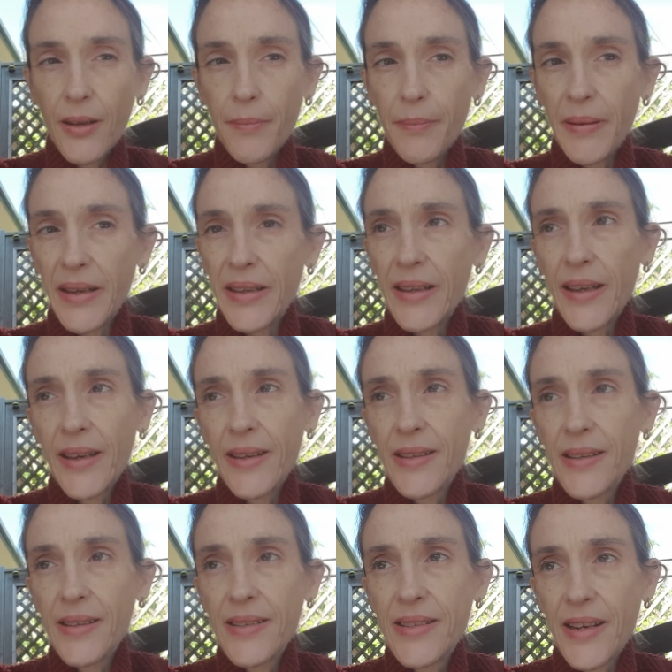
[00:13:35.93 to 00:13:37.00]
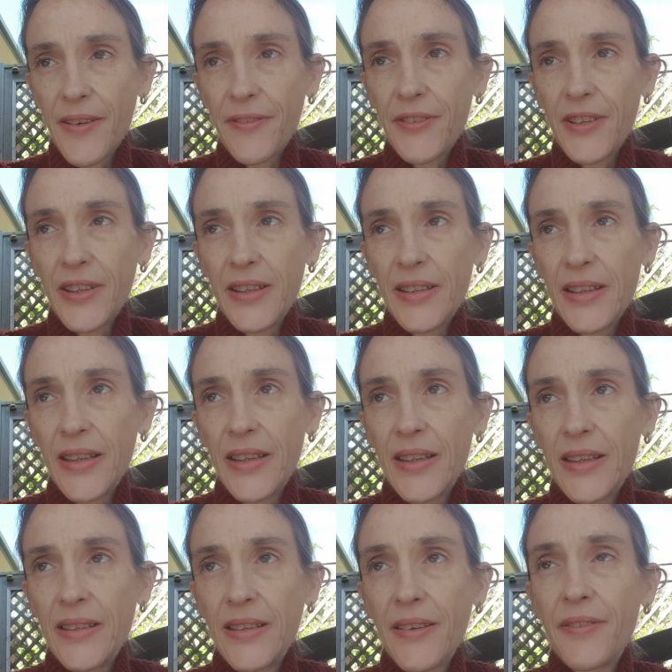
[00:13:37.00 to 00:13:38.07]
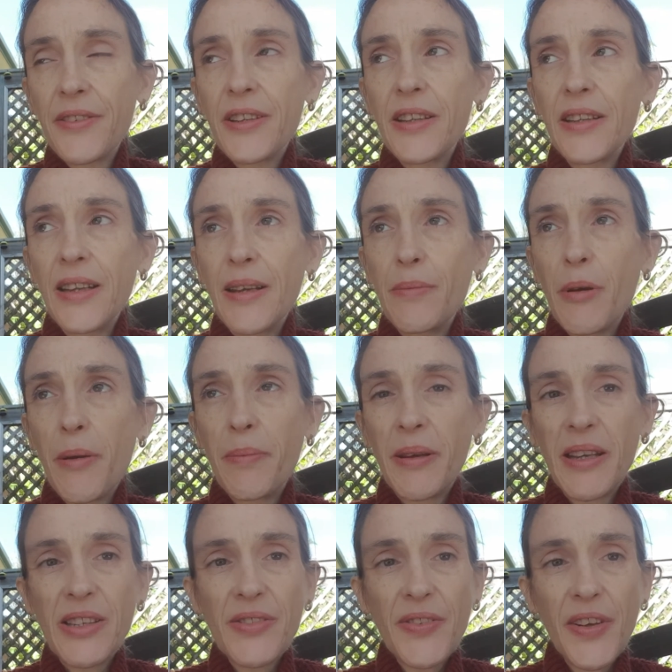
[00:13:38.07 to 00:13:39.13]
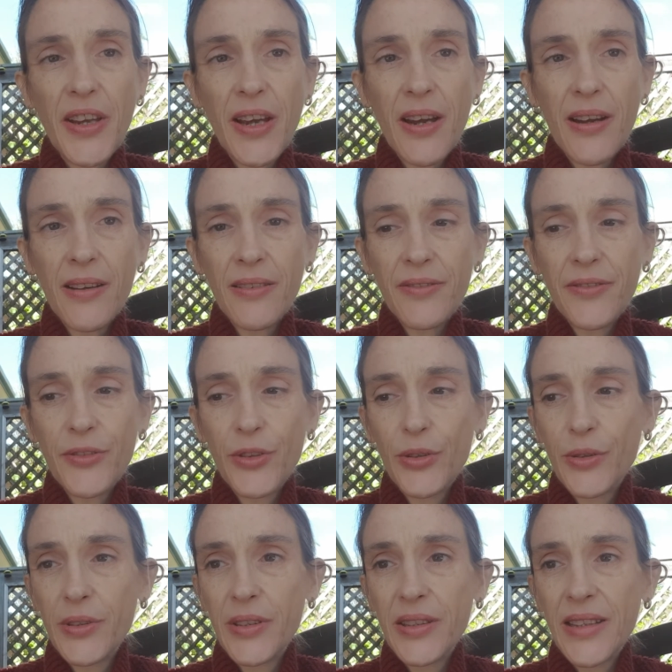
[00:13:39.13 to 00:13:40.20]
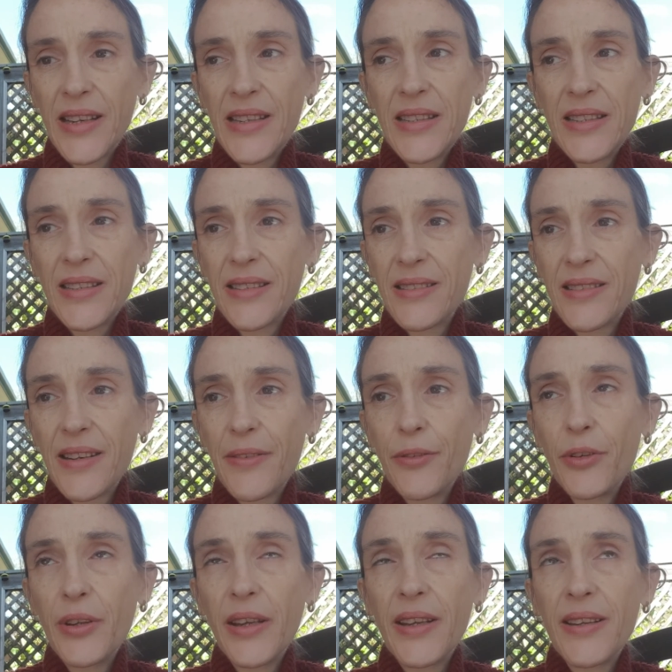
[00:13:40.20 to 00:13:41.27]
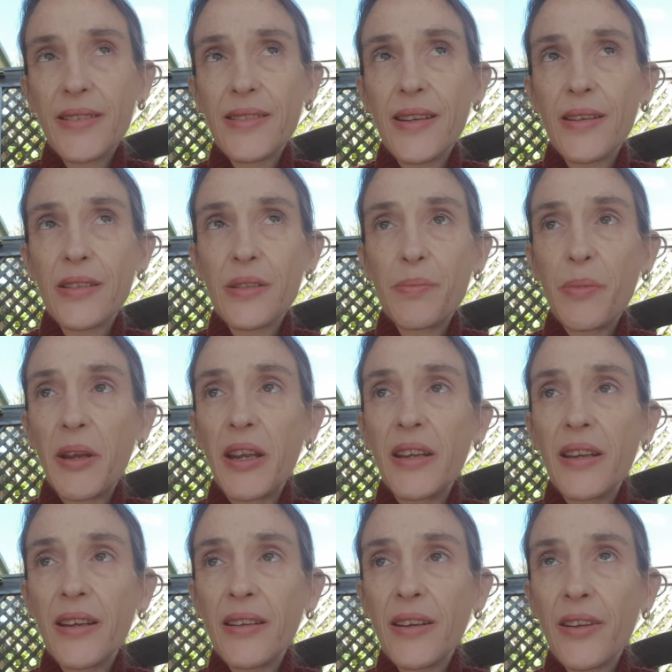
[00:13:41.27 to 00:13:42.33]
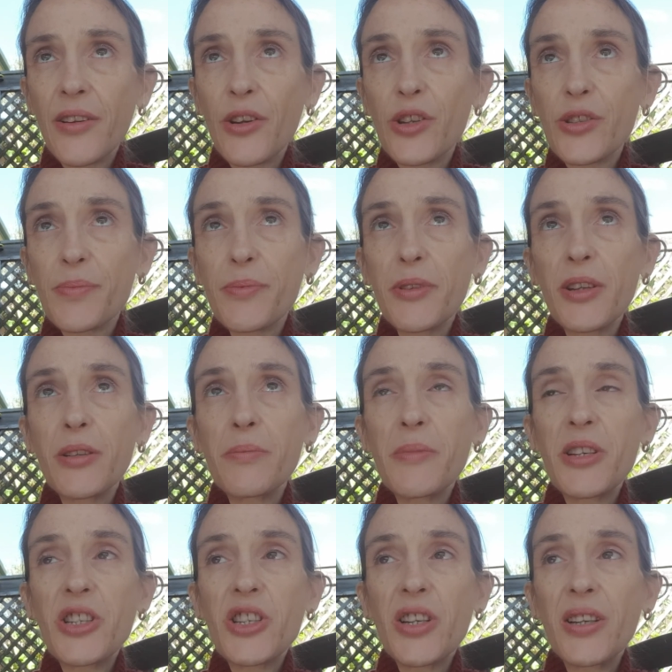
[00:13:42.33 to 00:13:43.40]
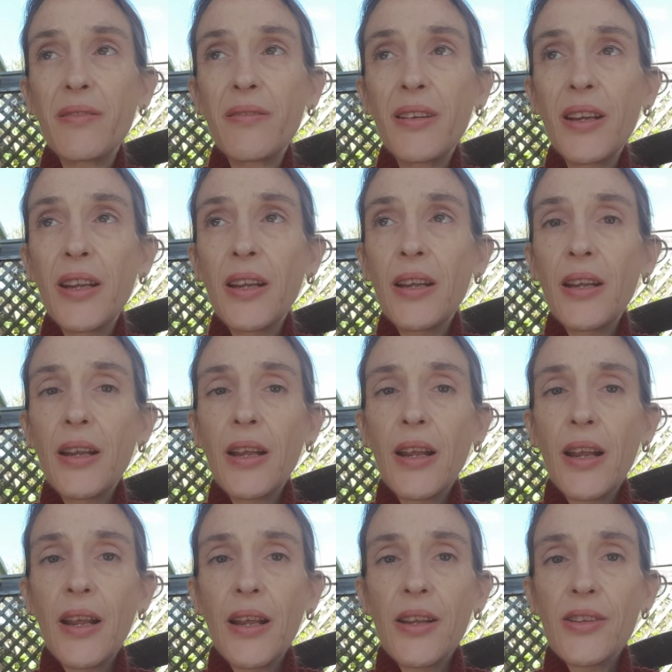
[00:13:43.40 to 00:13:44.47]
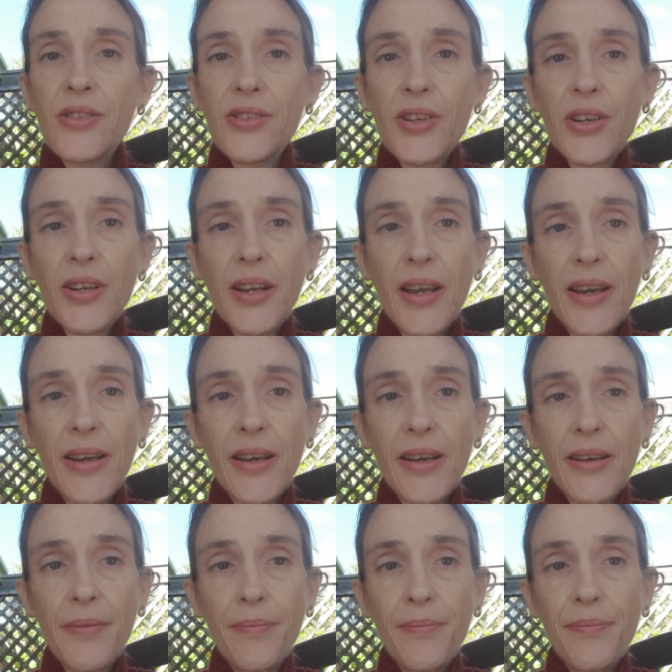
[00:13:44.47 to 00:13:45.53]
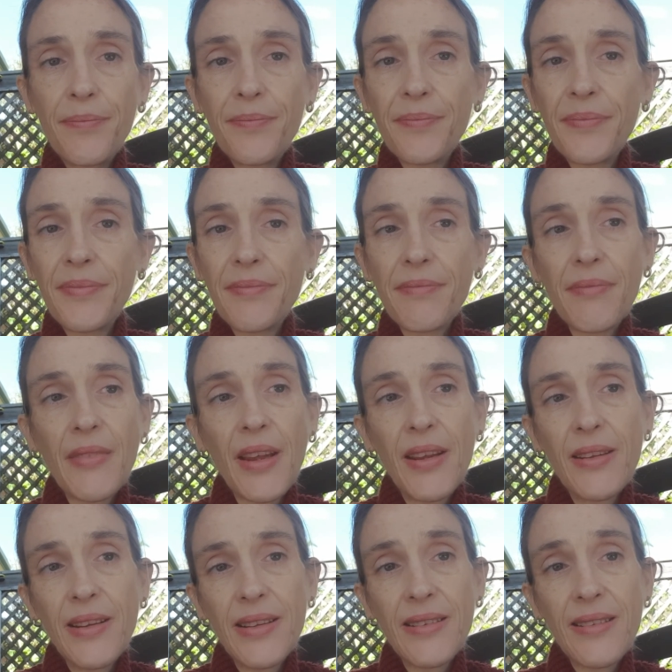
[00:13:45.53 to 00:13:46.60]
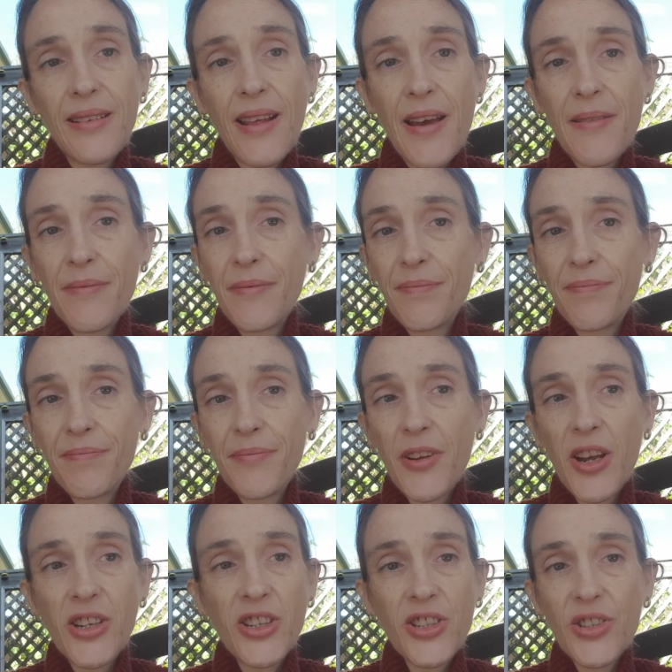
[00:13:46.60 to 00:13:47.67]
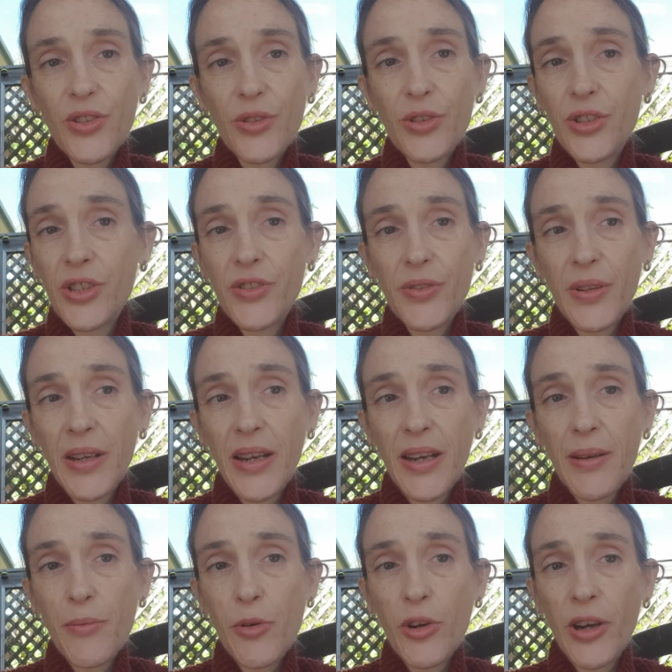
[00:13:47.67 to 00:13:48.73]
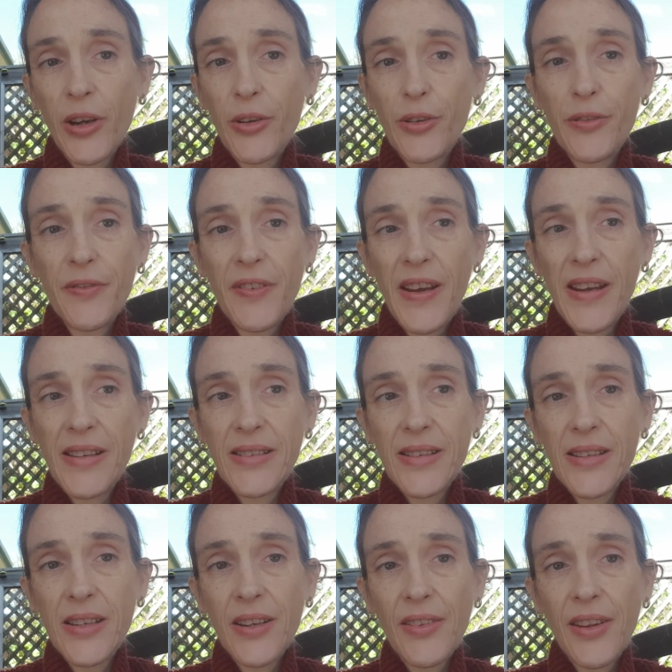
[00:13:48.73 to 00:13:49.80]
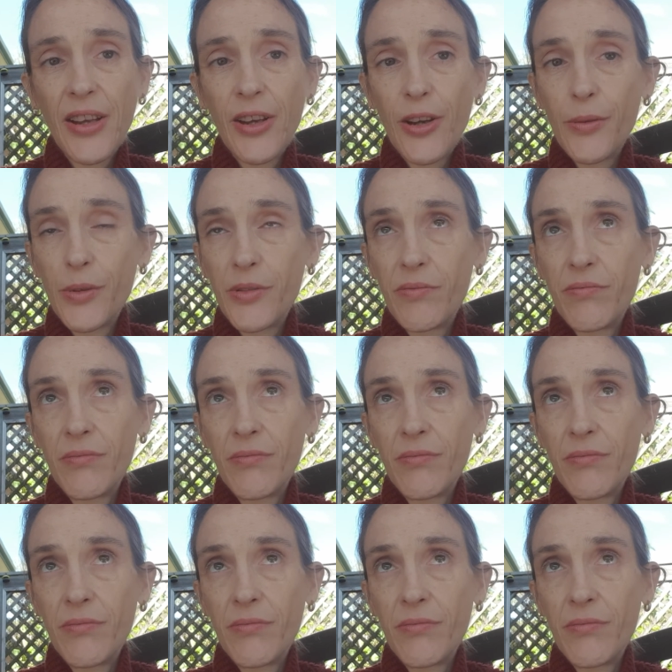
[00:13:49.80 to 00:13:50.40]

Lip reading: But yeah, definitely my biggest fear for at least several years now has been another hospital admission. So yeah, that's that. I just couldn't do it anymore. I couldn't face it. I think I would,